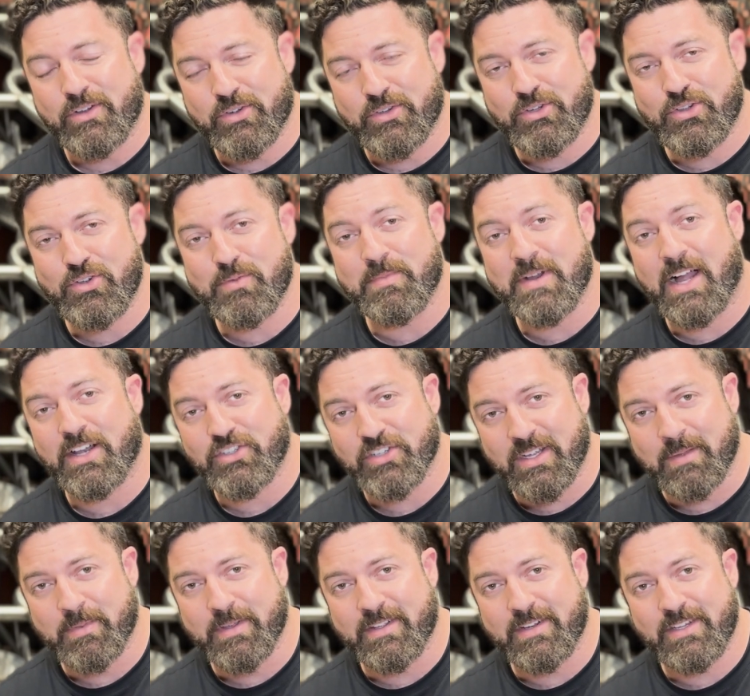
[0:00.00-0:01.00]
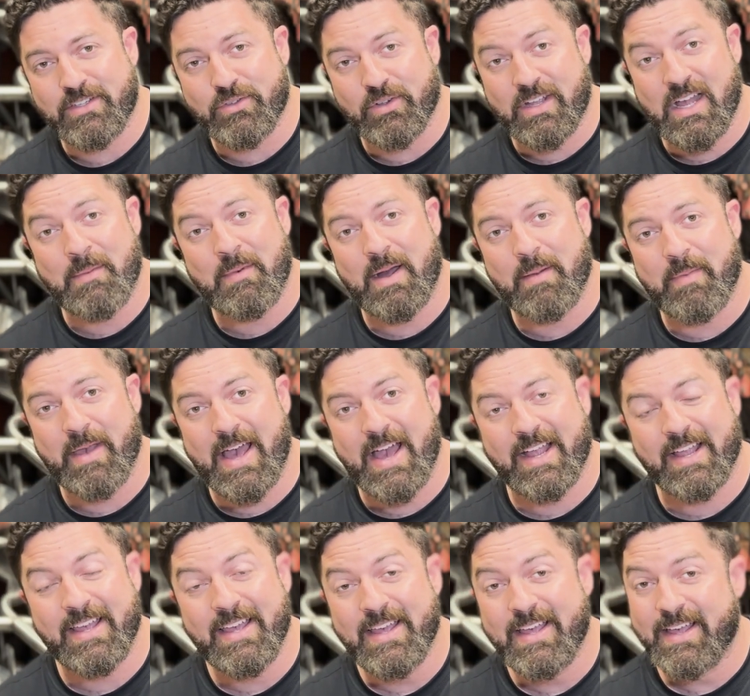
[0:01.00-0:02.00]
tube notching ability, so come on
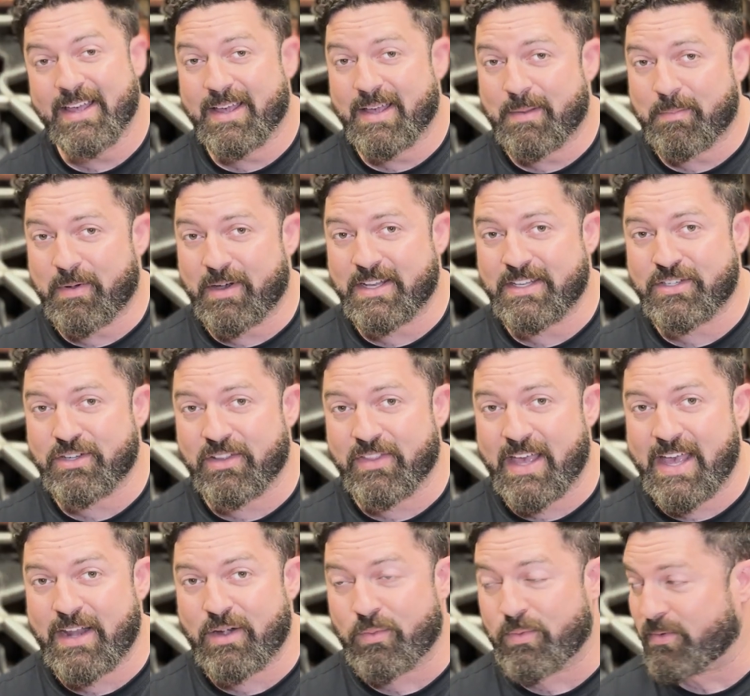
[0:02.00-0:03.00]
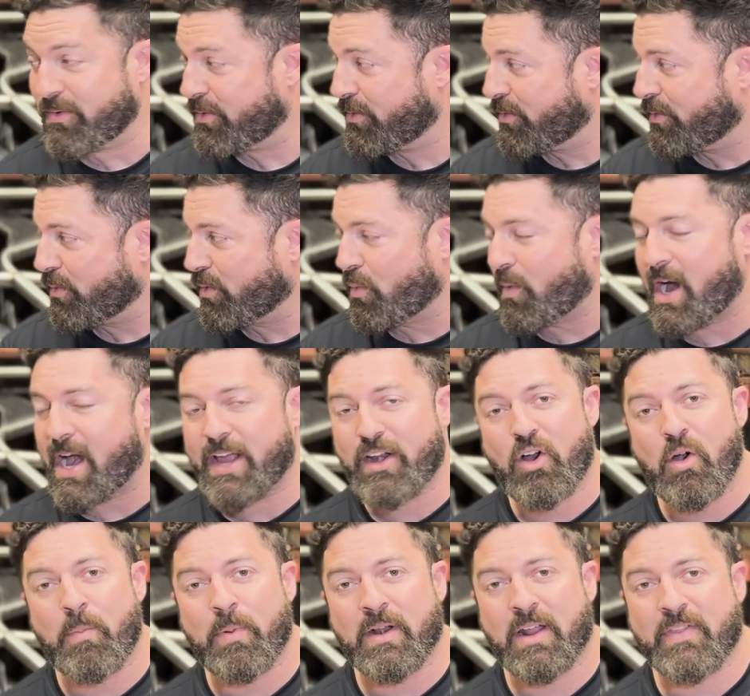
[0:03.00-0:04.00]
back. But until then, we're wide
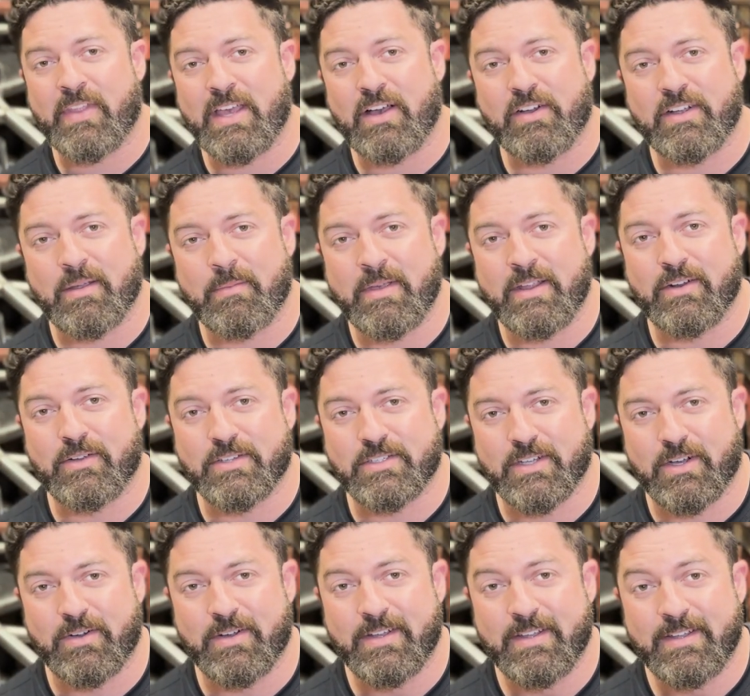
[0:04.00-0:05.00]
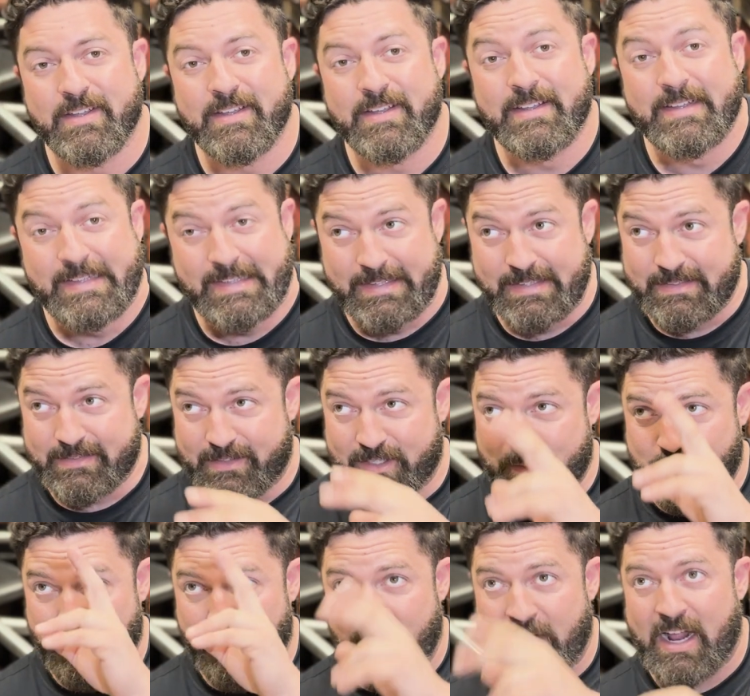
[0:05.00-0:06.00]
open on the El Camino, so let's
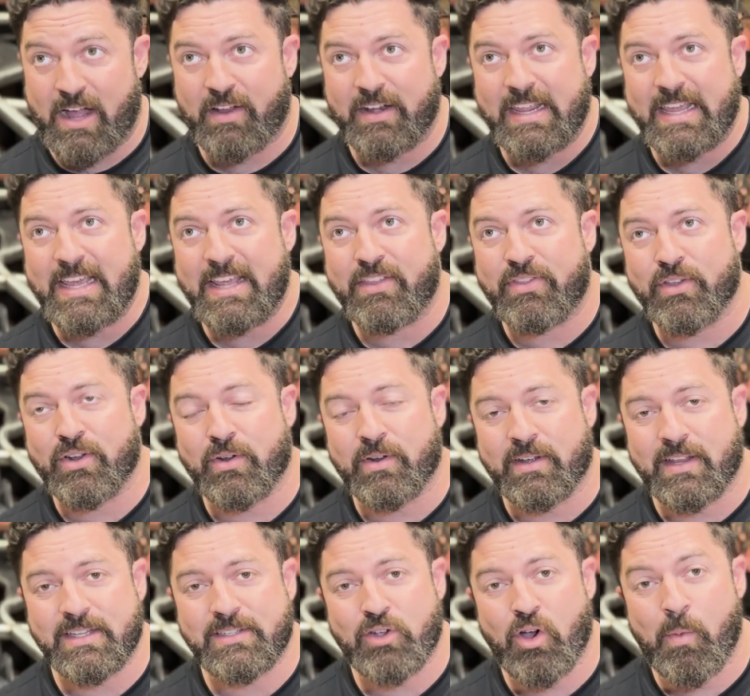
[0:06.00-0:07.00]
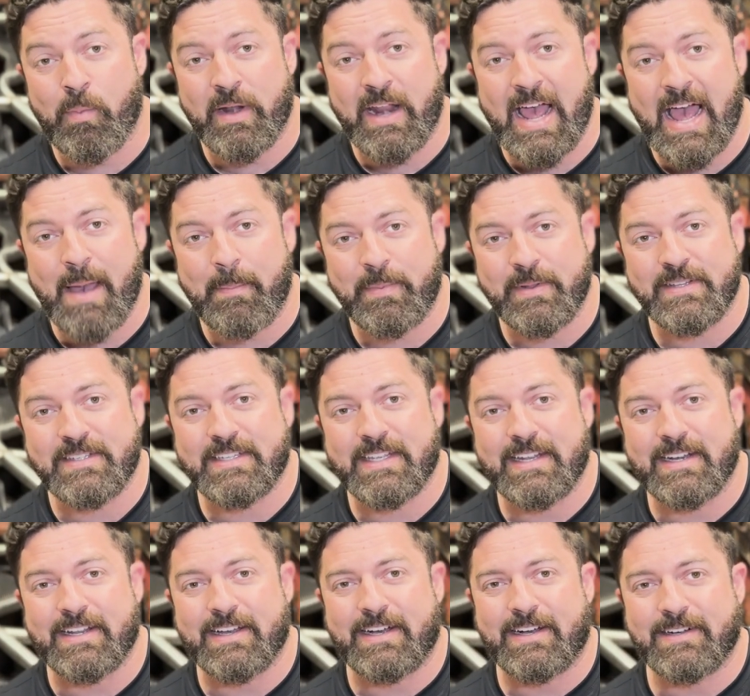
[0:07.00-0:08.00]
put it out in the ether and let's hope it happens.
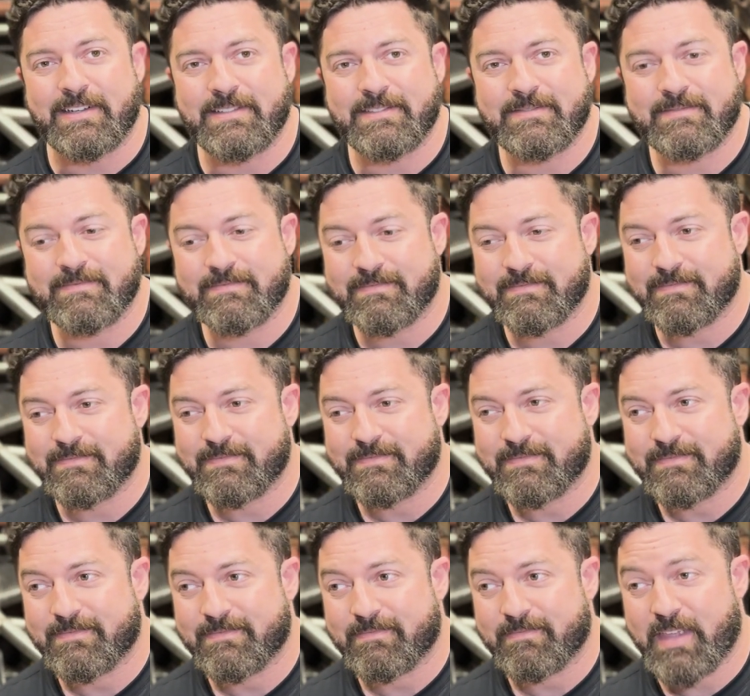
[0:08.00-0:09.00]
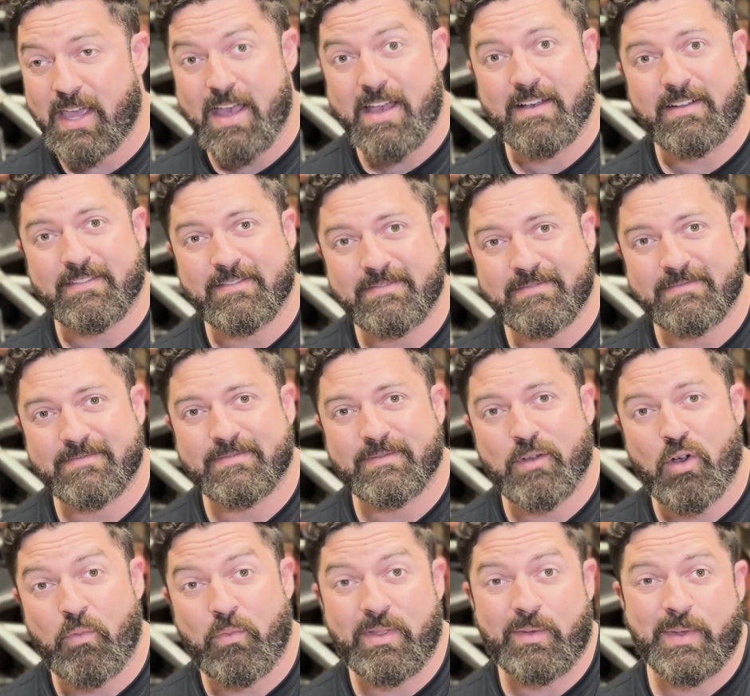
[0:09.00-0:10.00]
And yeah,
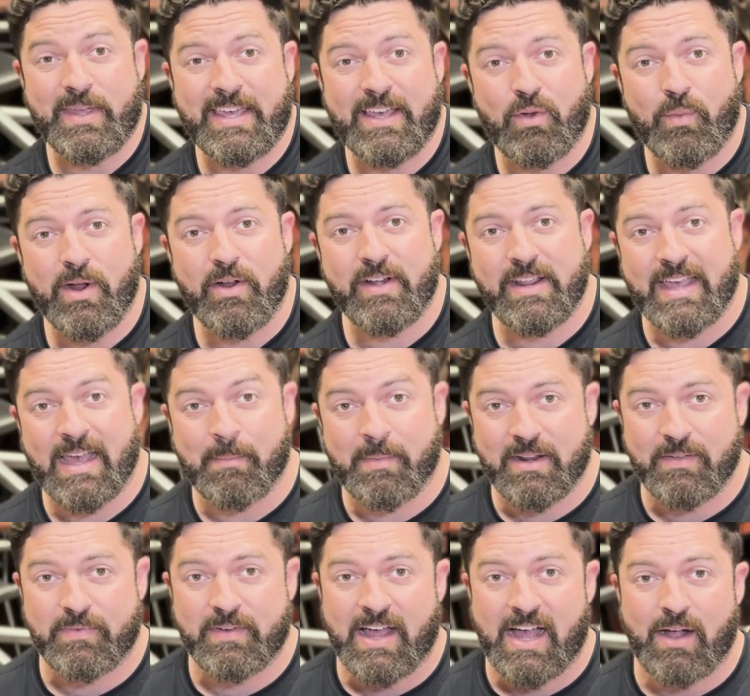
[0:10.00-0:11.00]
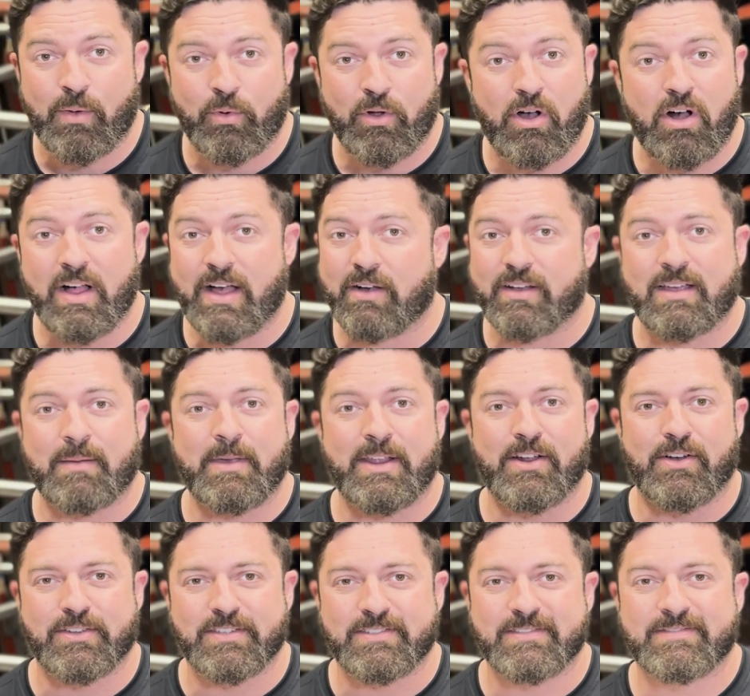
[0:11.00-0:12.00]
hopefully we can get weird again, but if not, we're all El
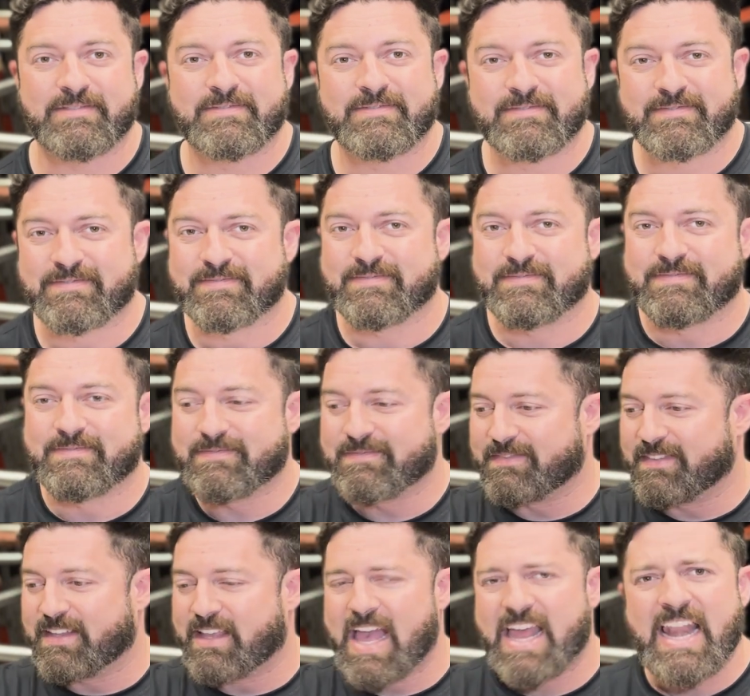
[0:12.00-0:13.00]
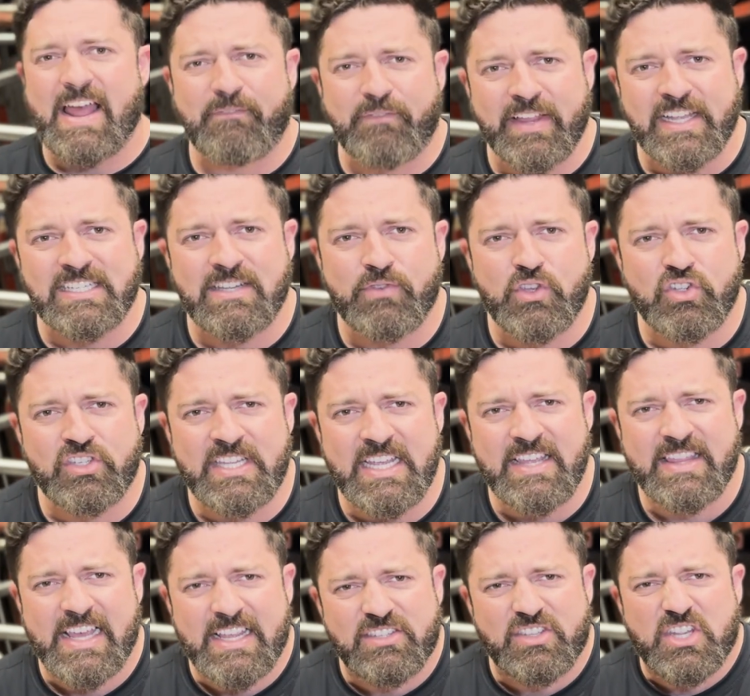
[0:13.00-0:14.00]
Caminos. And Netflix, if you see
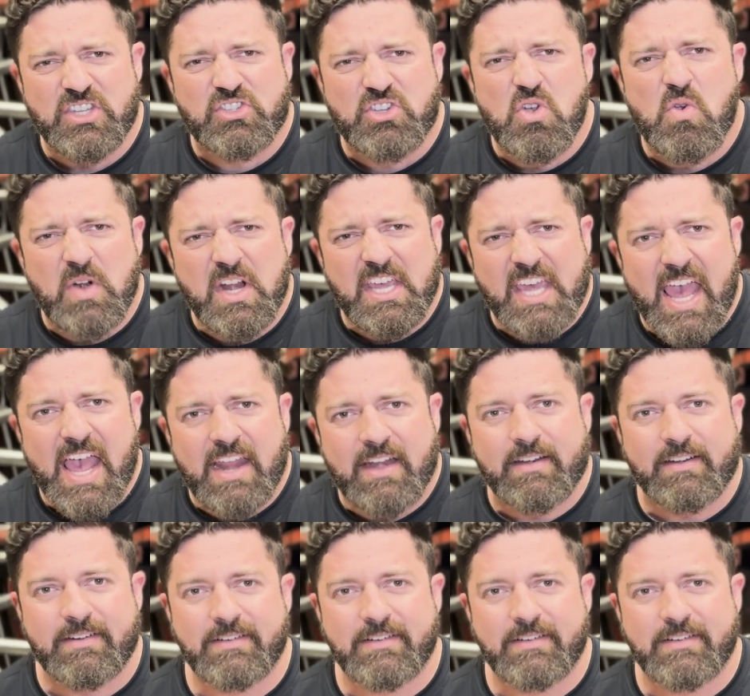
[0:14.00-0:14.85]
this, let's do it again.